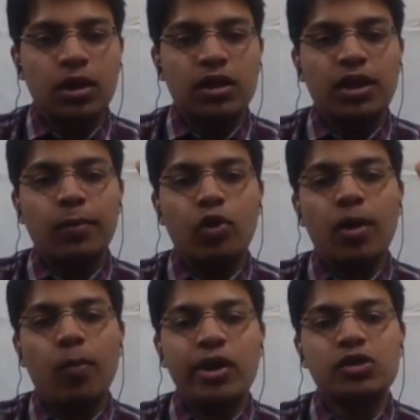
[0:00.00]
The board
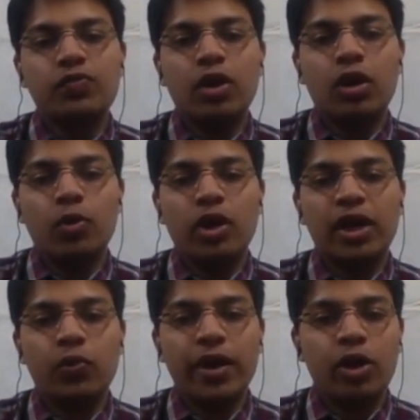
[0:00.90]
appoints one or more
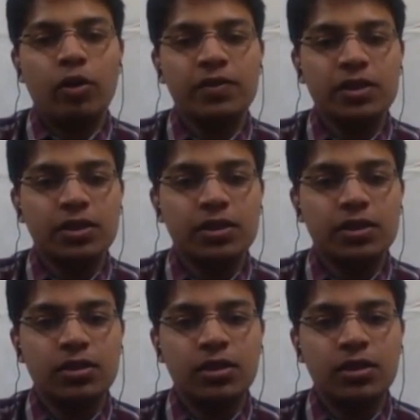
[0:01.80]
inquiry officers.